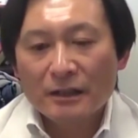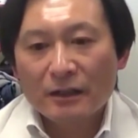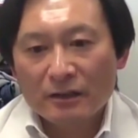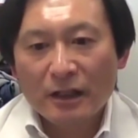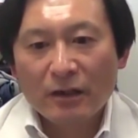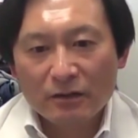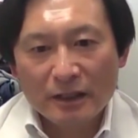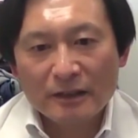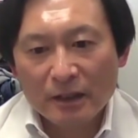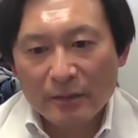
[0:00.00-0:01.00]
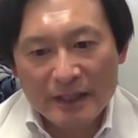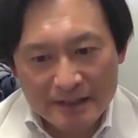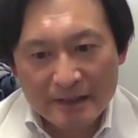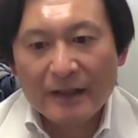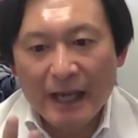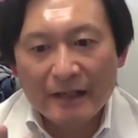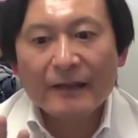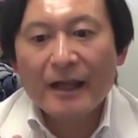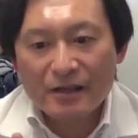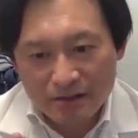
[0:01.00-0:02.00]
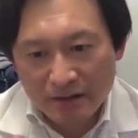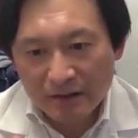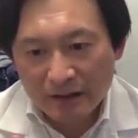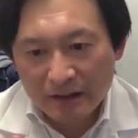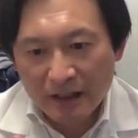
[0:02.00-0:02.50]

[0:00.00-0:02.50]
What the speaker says: doctoral dental medicine education,